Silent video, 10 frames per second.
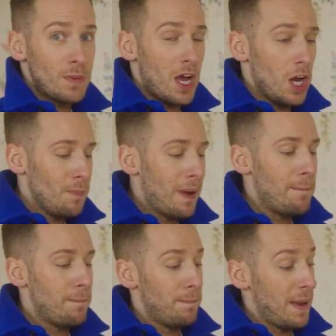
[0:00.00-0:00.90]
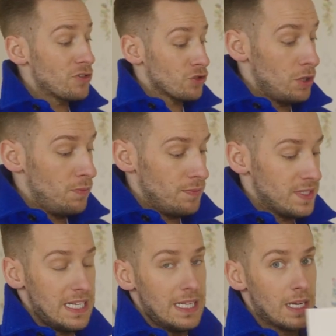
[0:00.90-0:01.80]
at home. My bedroom
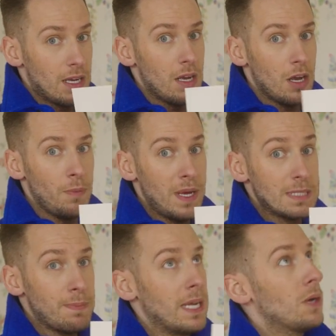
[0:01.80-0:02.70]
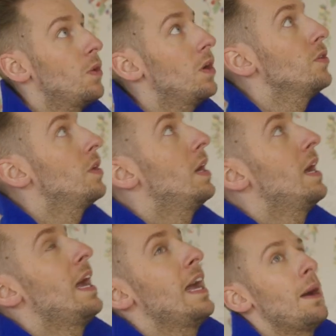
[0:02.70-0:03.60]
ceiling at home is pink one.
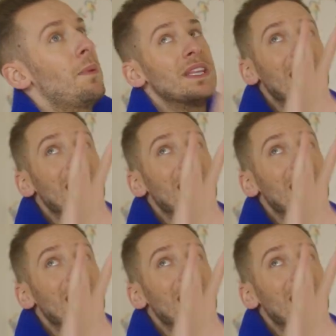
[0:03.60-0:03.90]
And when